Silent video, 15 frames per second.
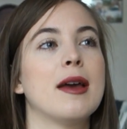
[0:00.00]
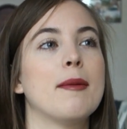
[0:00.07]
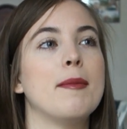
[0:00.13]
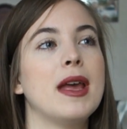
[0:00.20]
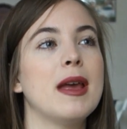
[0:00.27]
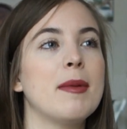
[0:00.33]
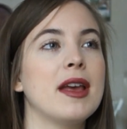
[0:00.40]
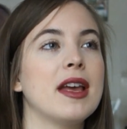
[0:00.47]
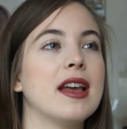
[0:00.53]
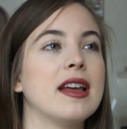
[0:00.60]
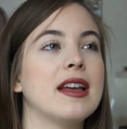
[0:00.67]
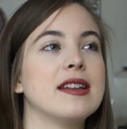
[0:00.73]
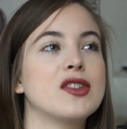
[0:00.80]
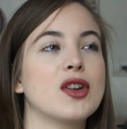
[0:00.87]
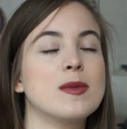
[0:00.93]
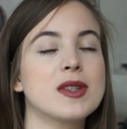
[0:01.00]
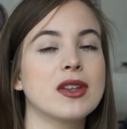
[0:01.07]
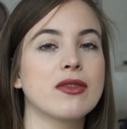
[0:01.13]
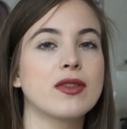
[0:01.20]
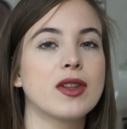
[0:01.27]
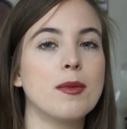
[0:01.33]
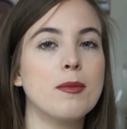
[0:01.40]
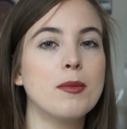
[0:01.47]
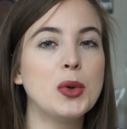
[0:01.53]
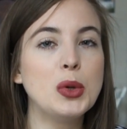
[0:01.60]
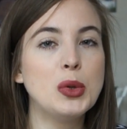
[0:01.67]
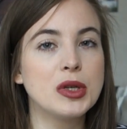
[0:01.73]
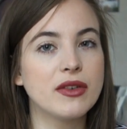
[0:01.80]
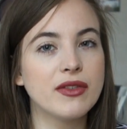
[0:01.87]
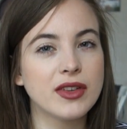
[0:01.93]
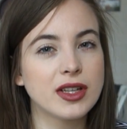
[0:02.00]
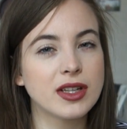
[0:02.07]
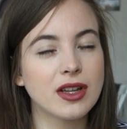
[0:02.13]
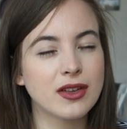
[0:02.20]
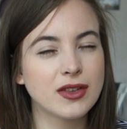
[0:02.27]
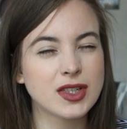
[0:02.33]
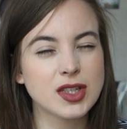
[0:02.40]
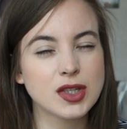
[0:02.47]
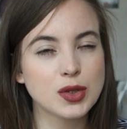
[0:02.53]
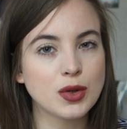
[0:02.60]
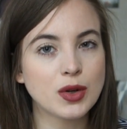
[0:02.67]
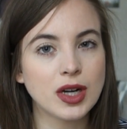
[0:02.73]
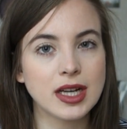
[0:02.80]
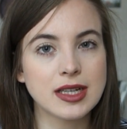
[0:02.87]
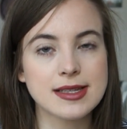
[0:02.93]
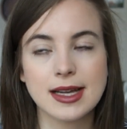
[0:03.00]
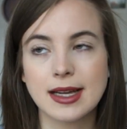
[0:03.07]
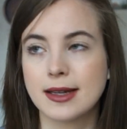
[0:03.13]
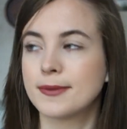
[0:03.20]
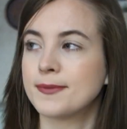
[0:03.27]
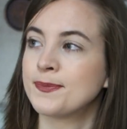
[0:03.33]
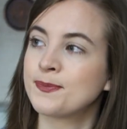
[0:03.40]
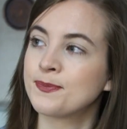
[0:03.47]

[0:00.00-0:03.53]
maybe in terms of the mood of the story is like